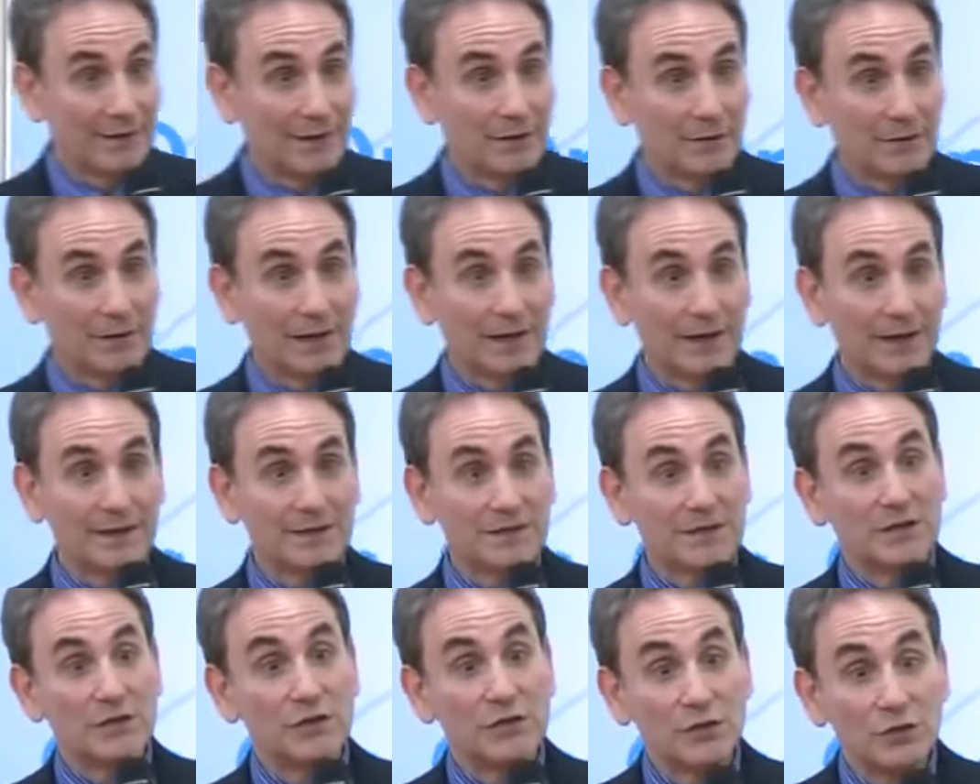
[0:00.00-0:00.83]
Okay,
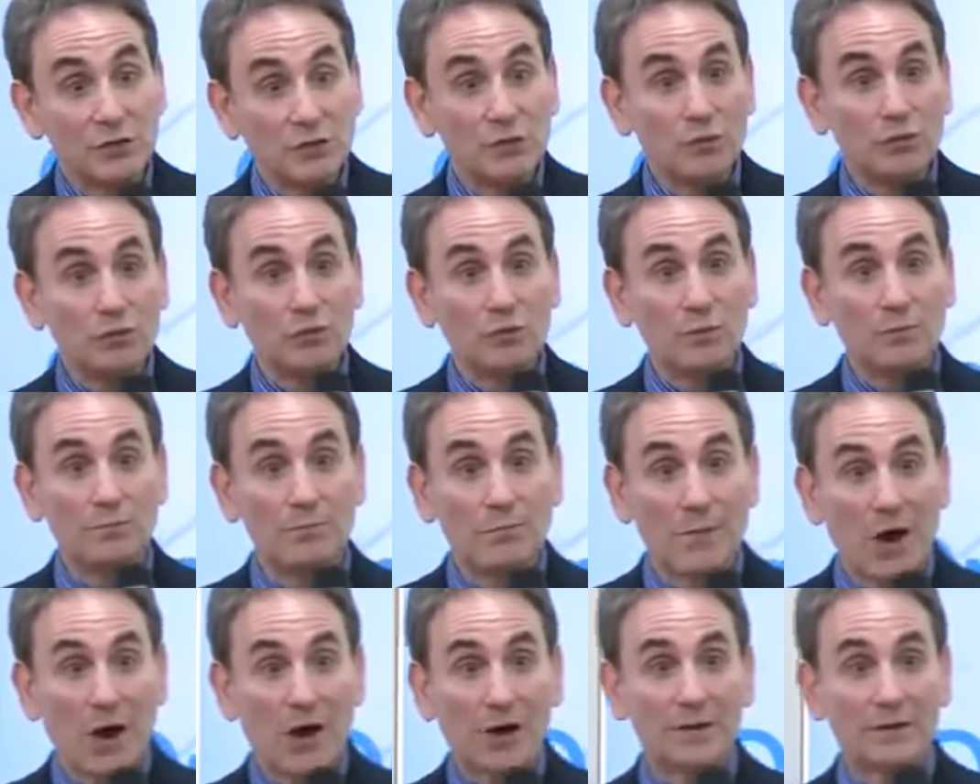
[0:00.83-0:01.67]
it's a new
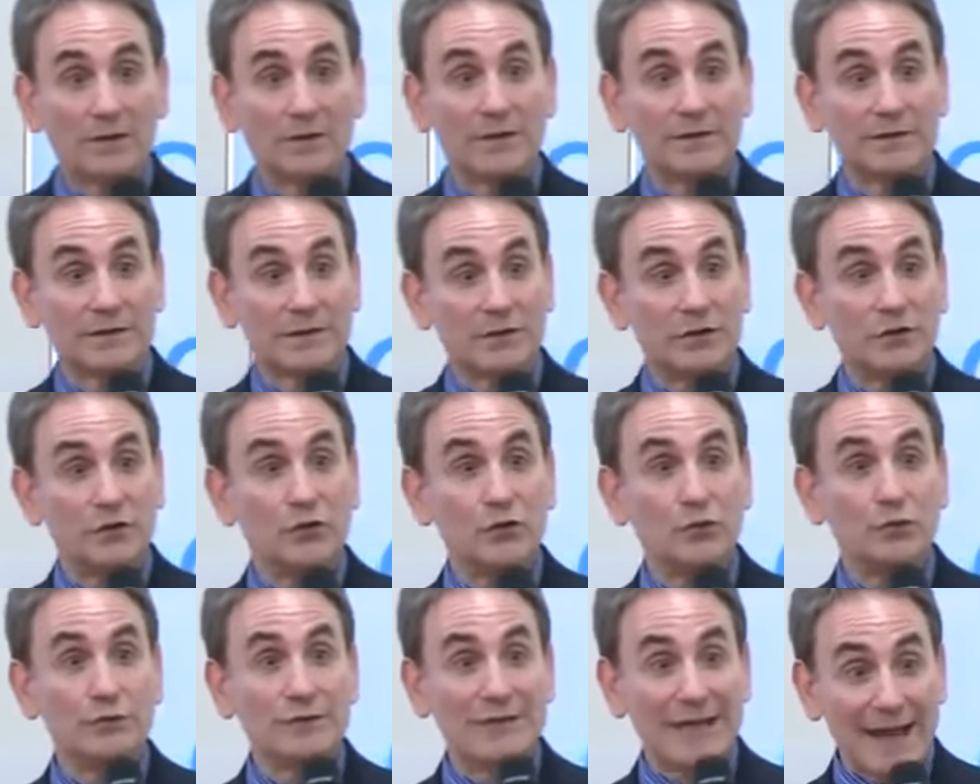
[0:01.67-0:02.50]
model, it's a
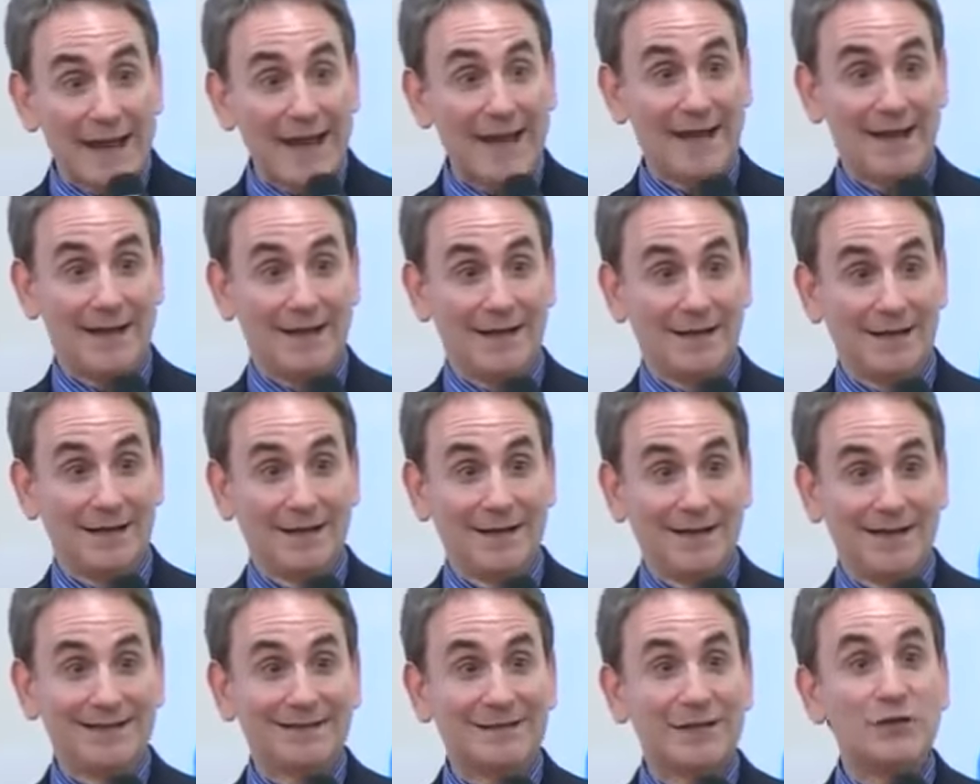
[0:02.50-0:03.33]
new day,
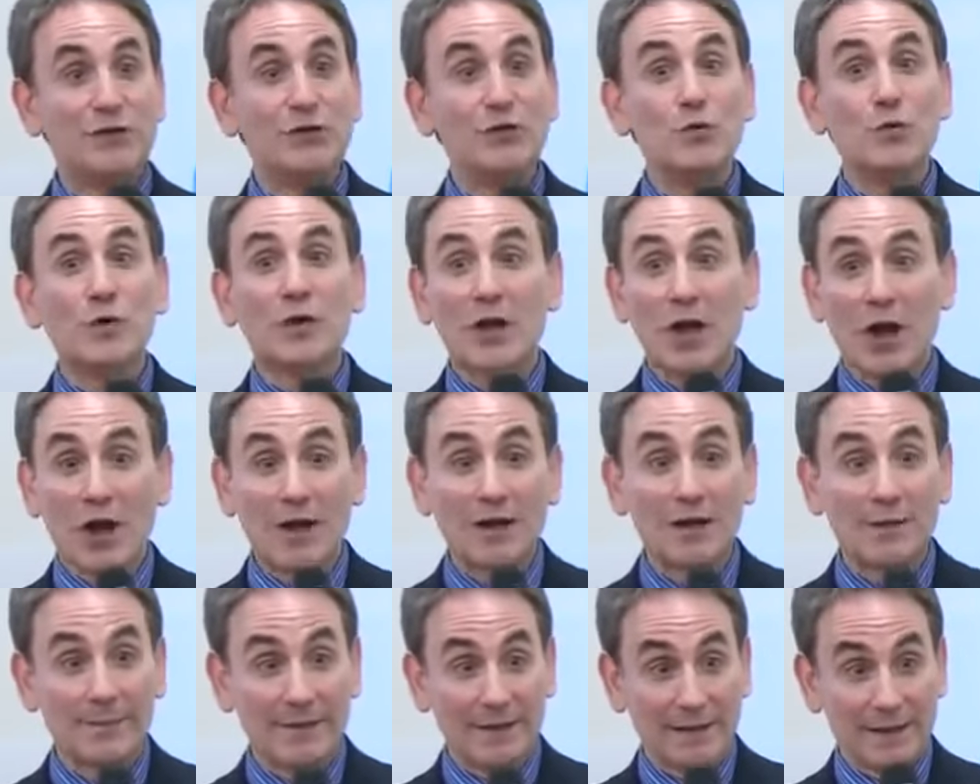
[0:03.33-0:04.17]
it's a new
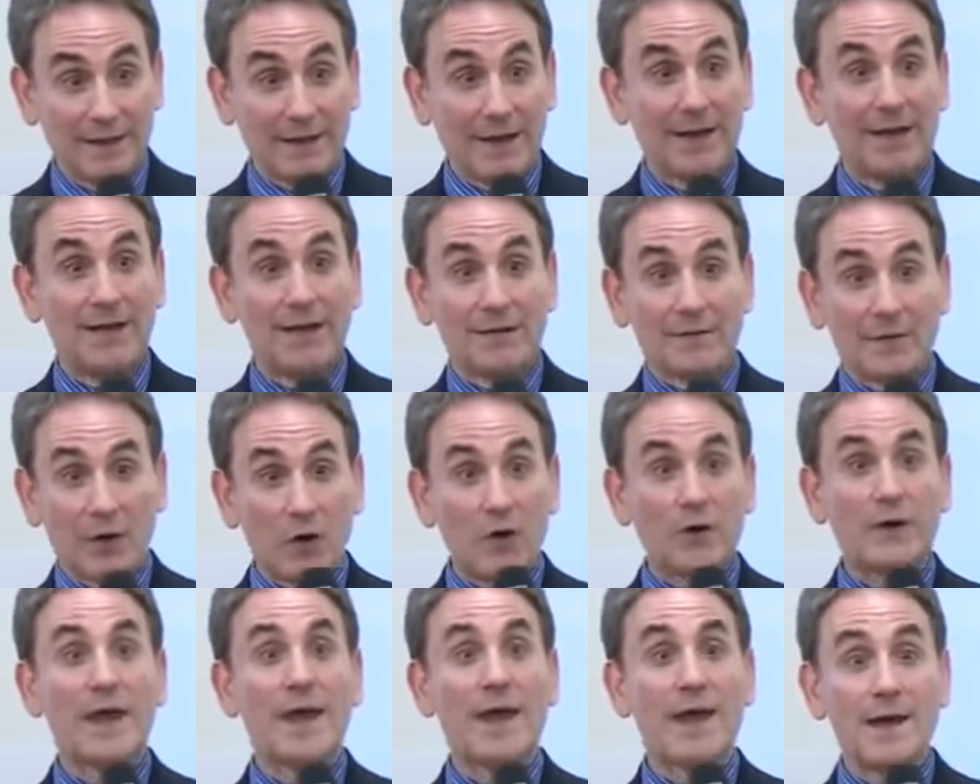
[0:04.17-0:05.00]
economy. Can I hear,
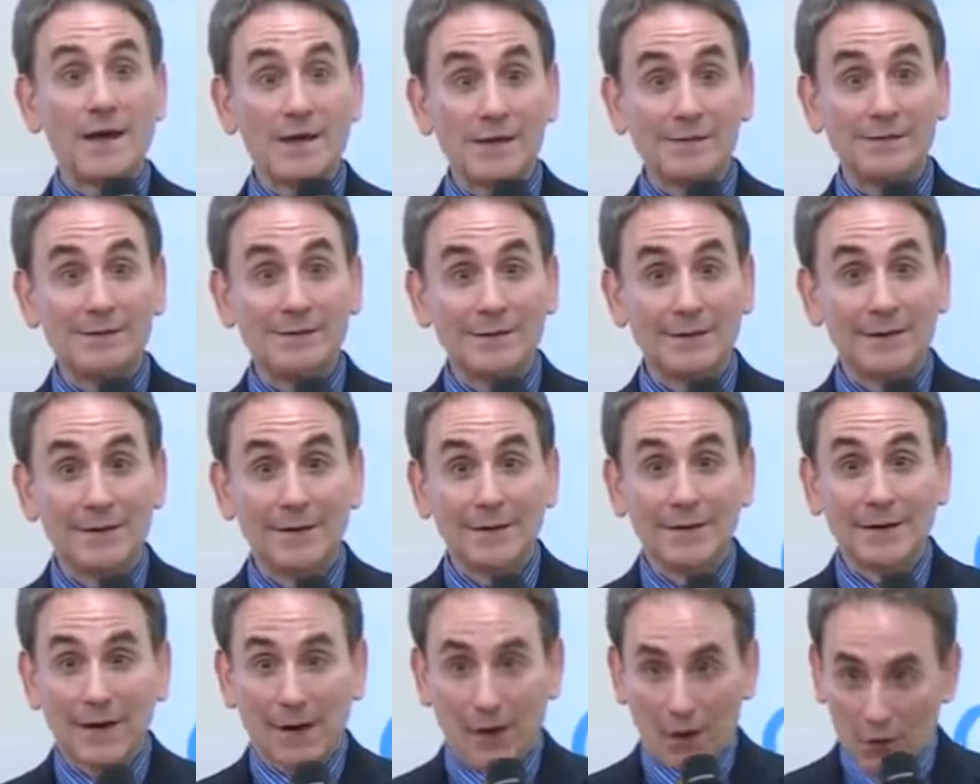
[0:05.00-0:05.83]
oh yeah? Oh
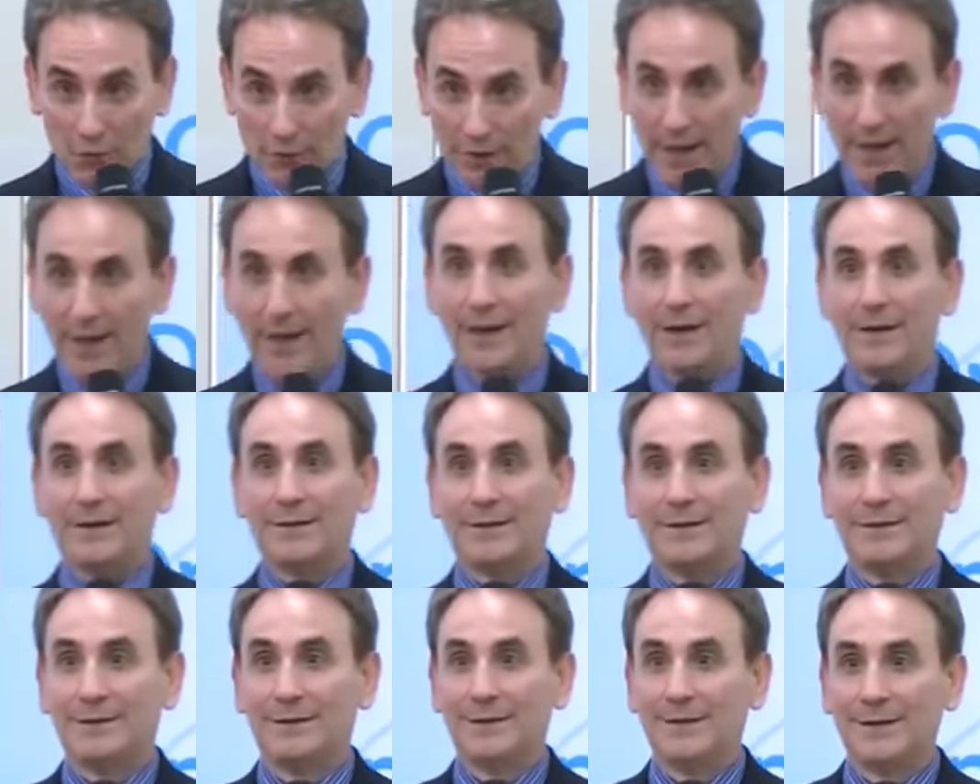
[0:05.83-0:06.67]
yeah. Oh yeah.
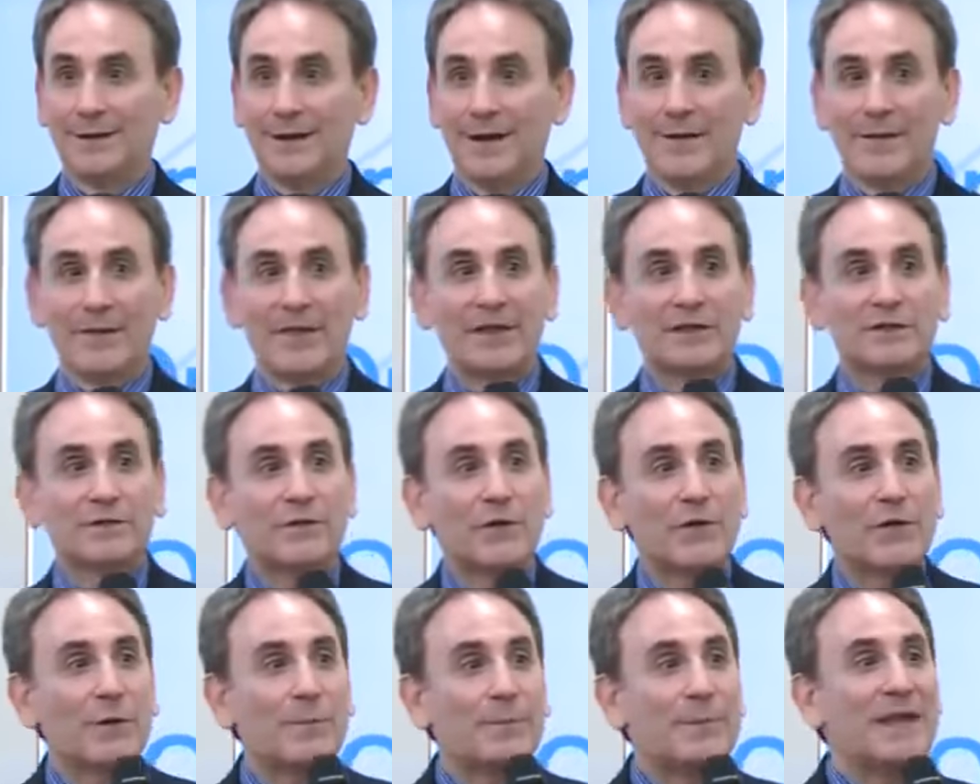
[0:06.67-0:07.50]
This
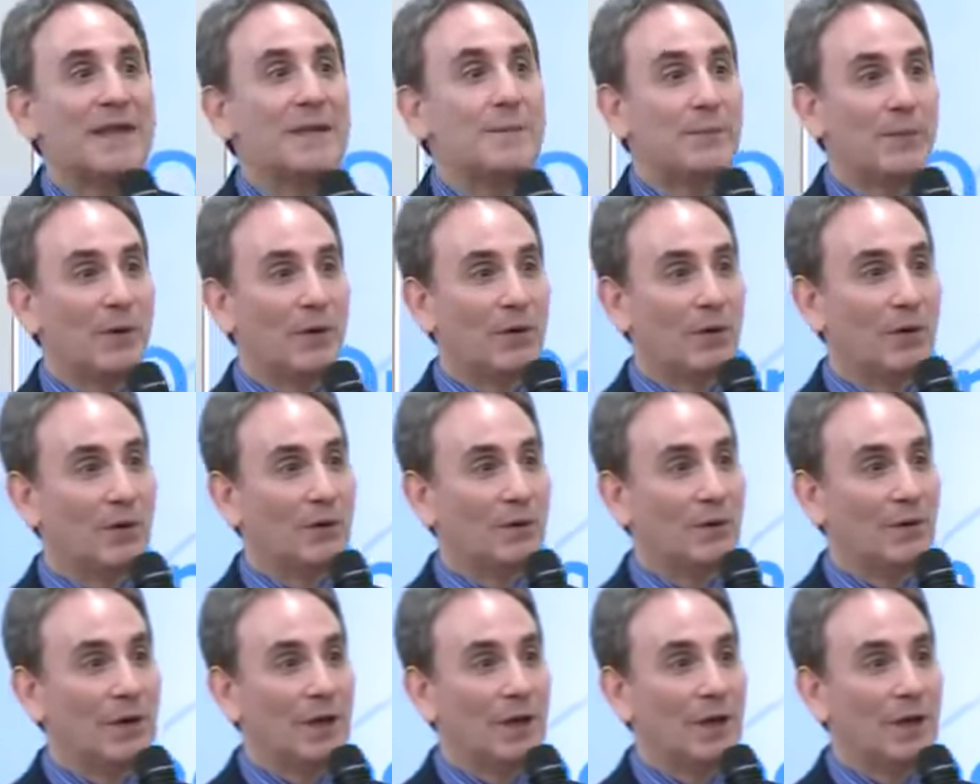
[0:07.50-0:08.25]
for the people.